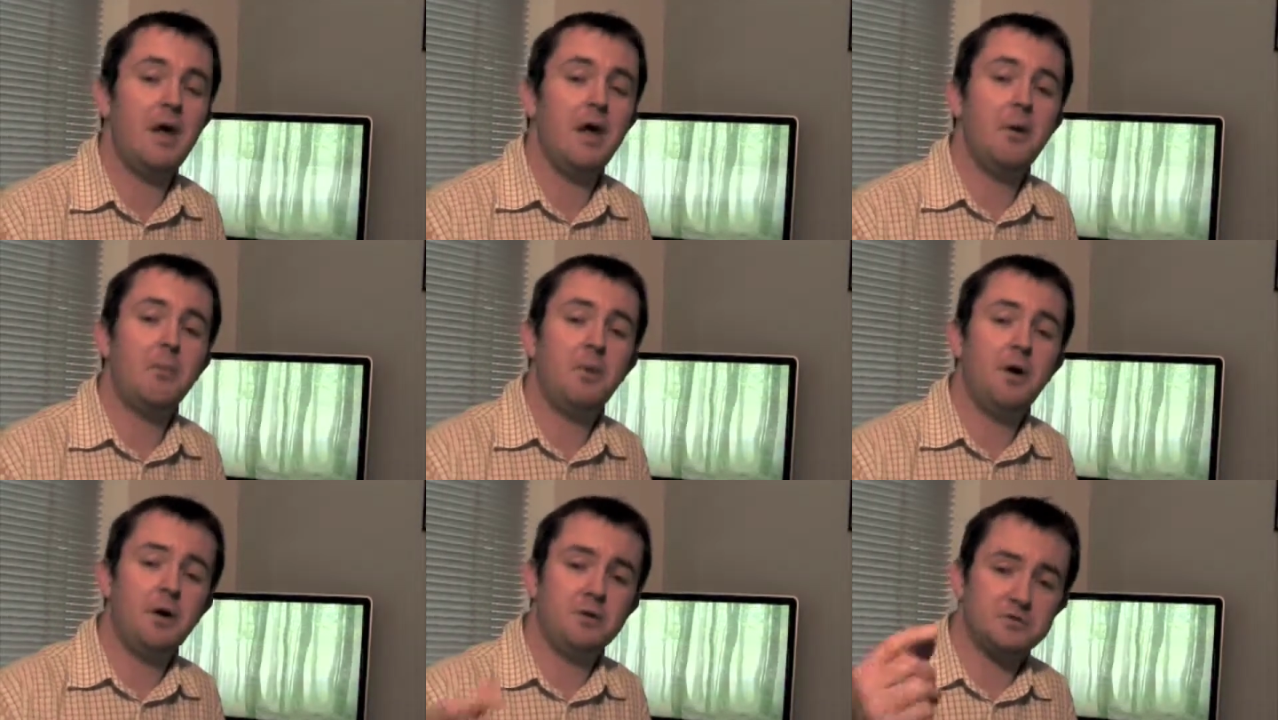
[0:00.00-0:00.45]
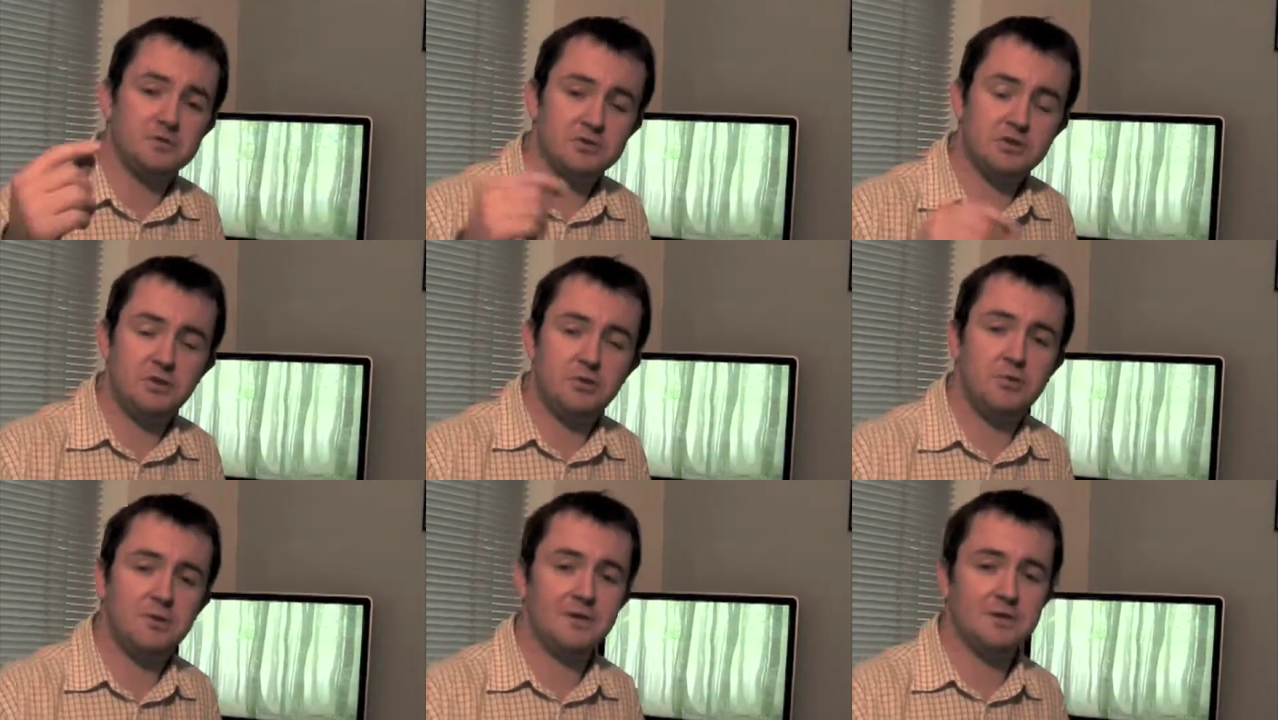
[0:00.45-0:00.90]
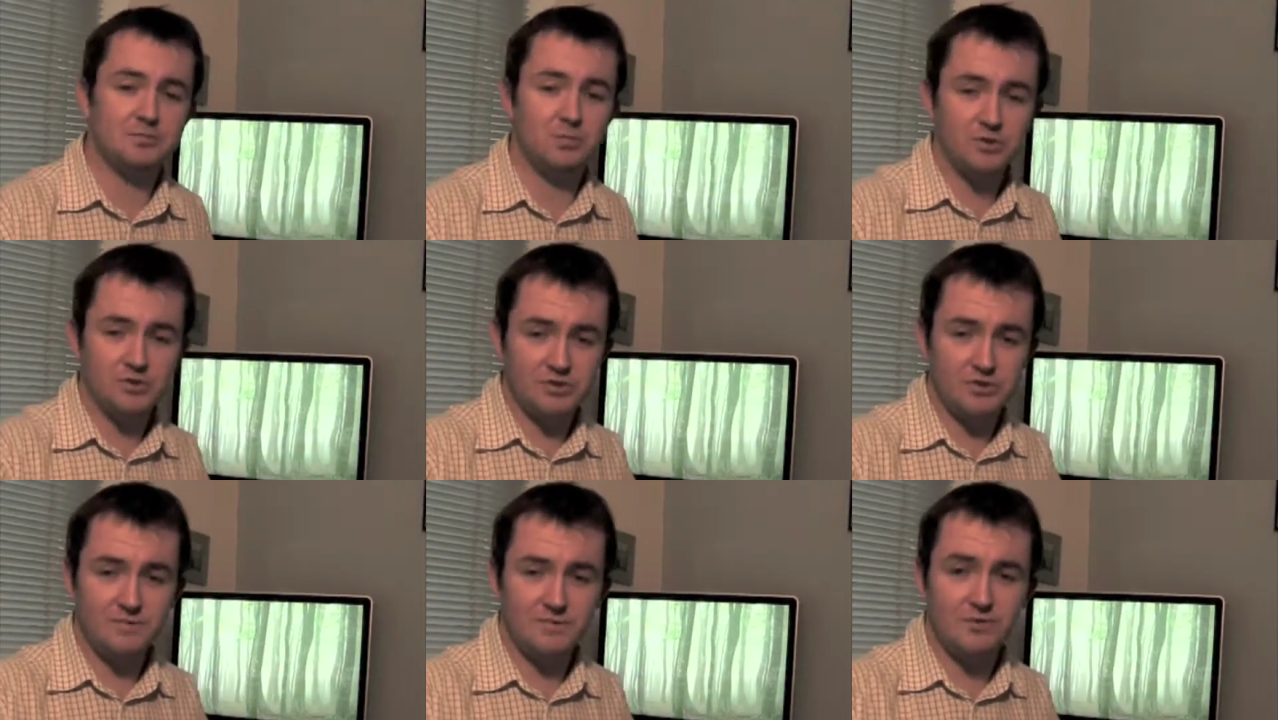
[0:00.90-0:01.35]
Part 2 is,
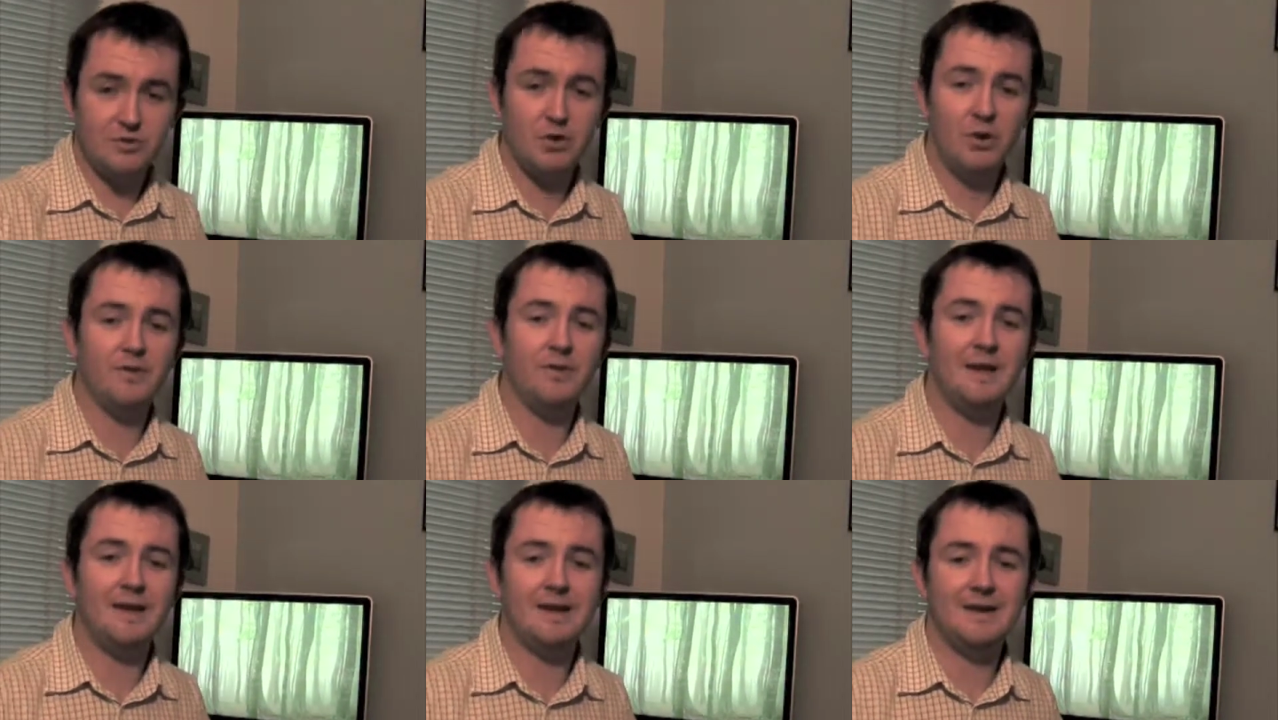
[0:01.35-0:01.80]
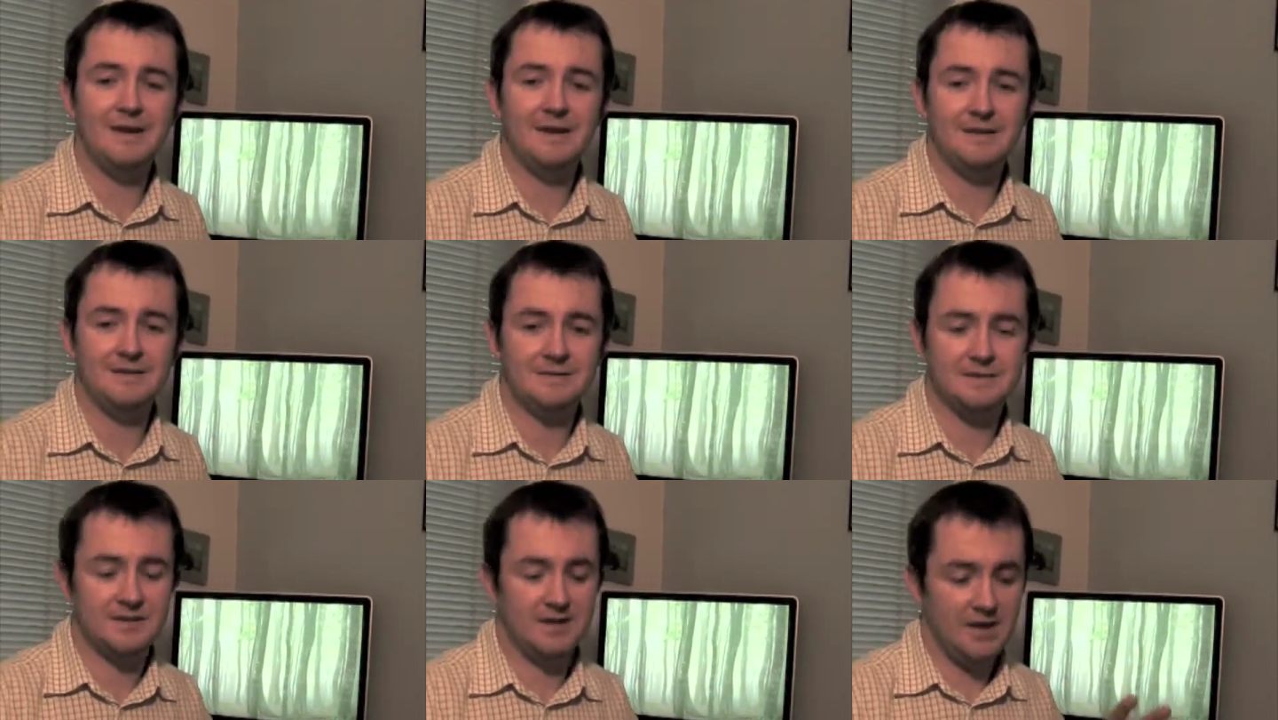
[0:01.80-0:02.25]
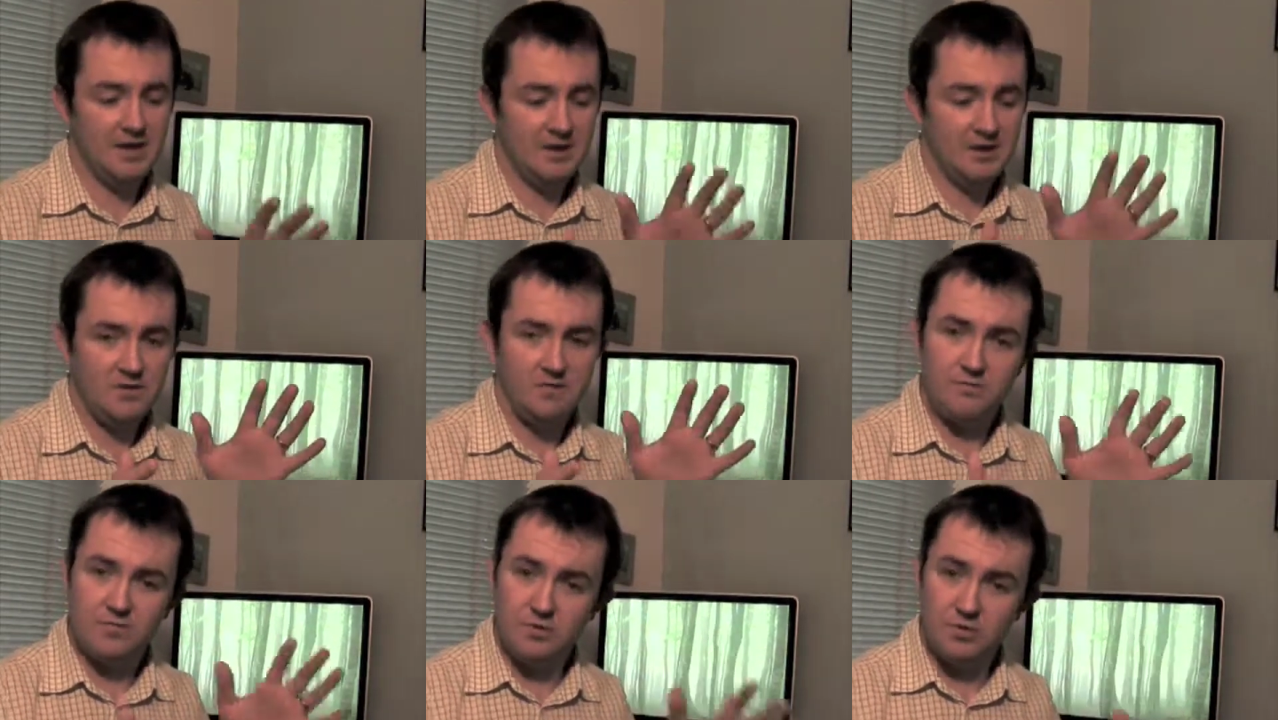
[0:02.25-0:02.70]
once you've got that list,
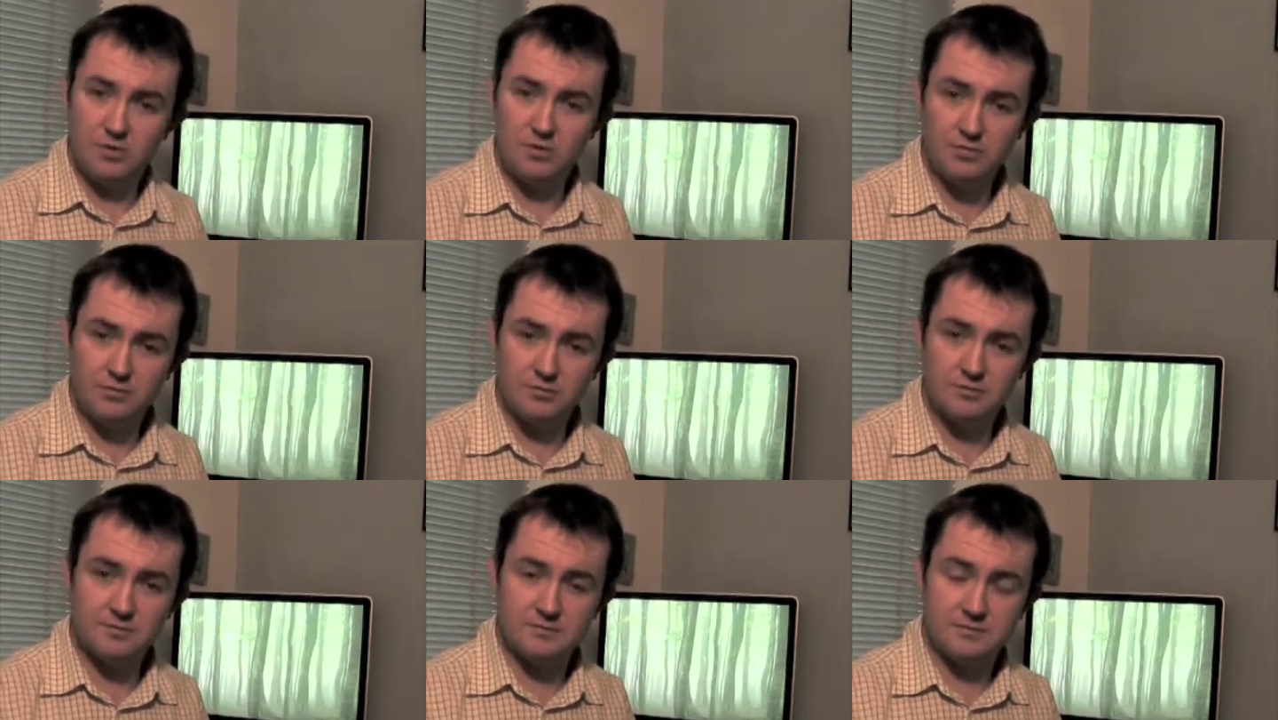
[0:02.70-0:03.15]
you've got your